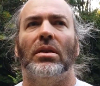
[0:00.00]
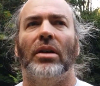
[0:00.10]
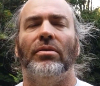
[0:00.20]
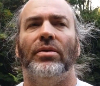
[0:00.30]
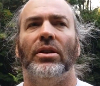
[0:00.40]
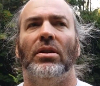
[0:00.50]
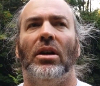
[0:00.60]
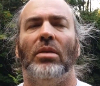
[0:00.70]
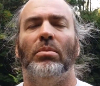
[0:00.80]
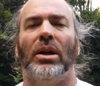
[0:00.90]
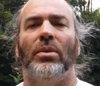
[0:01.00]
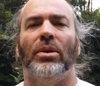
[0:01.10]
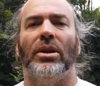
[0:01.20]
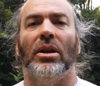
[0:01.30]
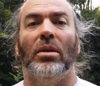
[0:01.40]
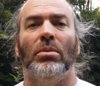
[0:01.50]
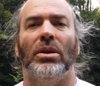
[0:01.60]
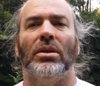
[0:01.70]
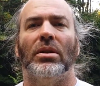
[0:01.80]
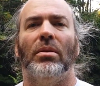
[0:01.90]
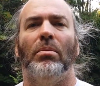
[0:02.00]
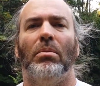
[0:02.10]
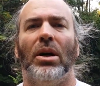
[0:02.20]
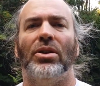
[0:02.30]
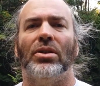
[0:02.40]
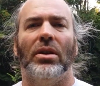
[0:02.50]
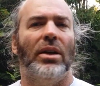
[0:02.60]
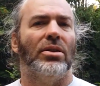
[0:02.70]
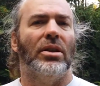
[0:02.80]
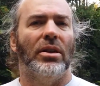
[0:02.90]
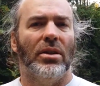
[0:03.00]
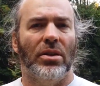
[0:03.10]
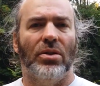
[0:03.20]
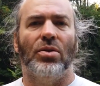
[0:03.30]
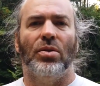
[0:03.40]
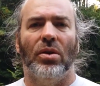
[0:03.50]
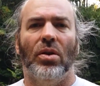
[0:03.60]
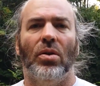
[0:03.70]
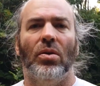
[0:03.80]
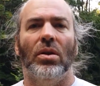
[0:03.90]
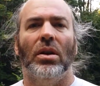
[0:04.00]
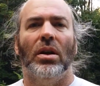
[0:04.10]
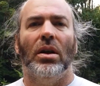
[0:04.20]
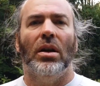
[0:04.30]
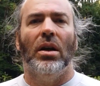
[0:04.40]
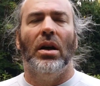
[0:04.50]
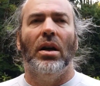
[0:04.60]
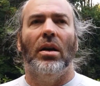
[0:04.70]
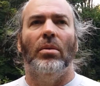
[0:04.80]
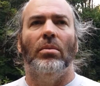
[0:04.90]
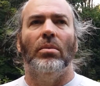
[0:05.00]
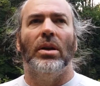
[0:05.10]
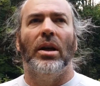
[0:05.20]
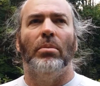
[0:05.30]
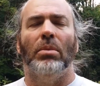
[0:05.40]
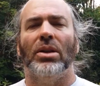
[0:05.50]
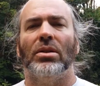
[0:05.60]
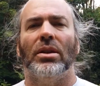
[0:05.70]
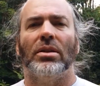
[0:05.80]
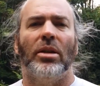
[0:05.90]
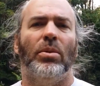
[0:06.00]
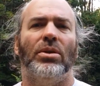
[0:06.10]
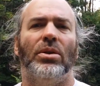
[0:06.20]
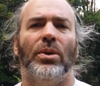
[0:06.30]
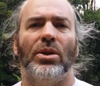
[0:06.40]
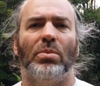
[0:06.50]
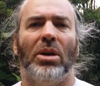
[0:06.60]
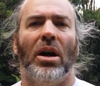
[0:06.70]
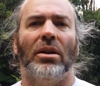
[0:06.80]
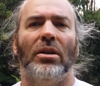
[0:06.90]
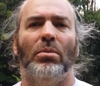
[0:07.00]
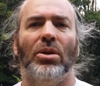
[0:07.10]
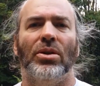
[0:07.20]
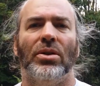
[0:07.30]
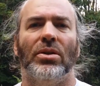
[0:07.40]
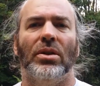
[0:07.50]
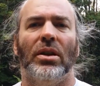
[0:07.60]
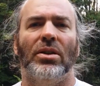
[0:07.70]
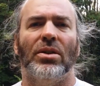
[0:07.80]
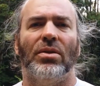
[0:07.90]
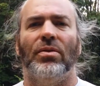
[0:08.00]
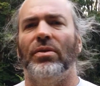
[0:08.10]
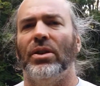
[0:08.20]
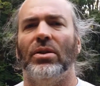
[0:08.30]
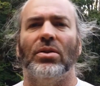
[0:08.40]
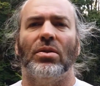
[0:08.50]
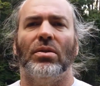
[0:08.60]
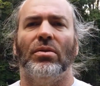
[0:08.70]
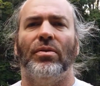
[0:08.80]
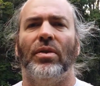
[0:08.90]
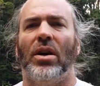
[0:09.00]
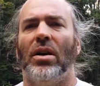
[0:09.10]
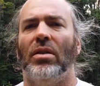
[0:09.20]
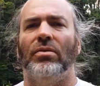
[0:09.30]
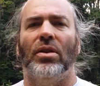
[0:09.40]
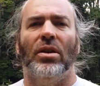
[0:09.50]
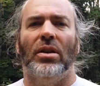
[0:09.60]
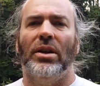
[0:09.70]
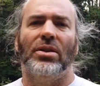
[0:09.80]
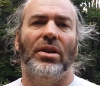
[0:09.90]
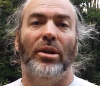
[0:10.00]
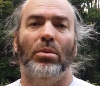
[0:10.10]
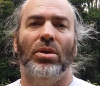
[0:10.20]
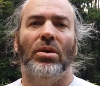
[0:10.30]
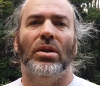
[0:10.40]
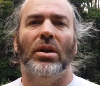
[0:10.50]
I feel on my Recumbent much less in control, and much less able to respond in emergency. It just feels far, far less nimble.